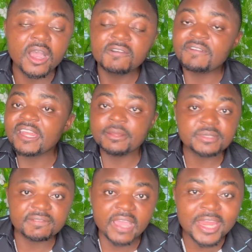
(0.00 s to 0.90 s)
find
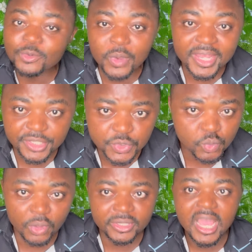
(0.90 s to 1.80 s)
themselves anywhere in this
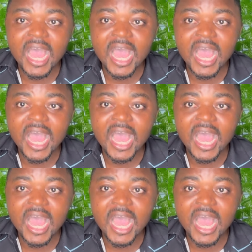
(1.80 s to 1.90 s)
world.